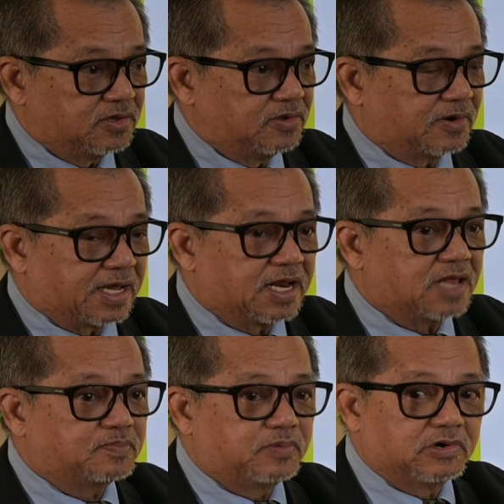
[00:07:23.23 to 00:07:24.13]
You
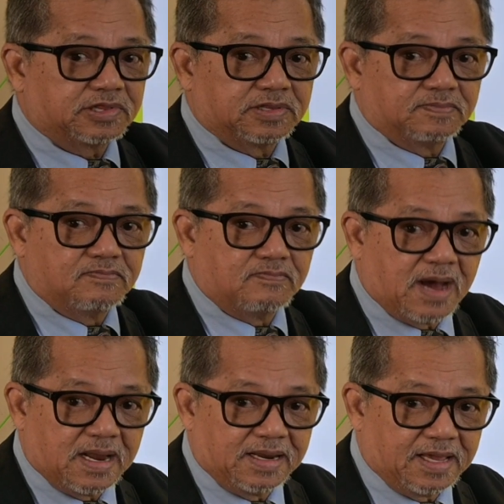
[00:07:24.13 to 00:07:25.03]
cannot put
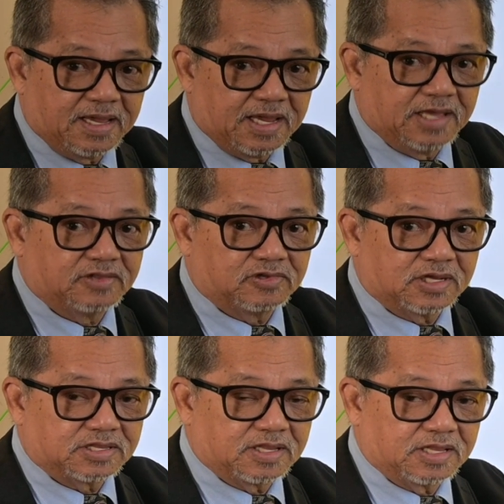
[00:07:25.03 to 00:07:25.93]
money
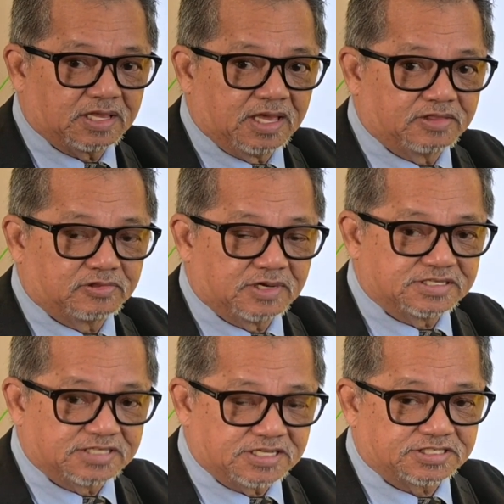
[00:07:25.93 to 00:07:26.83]
into a
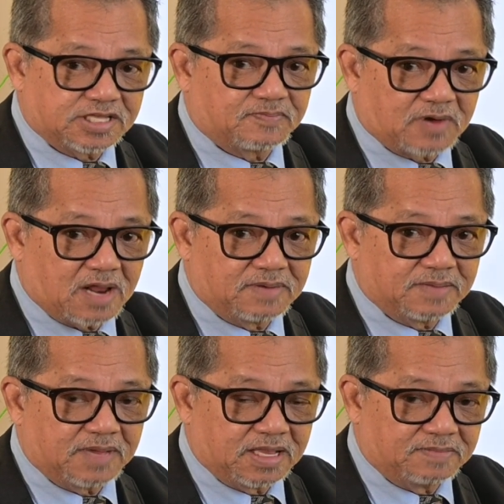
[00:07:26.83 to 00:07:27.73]
system
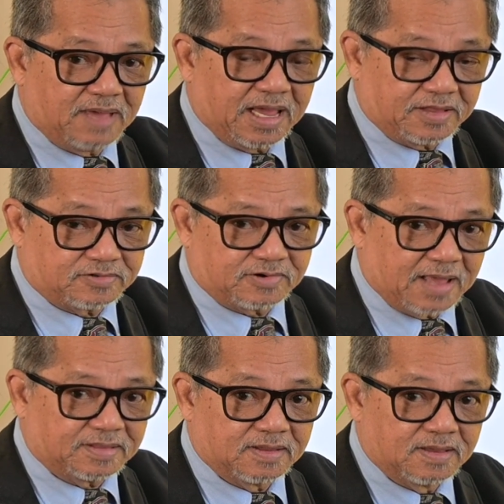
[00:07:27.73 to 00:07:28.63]
problem and make it right.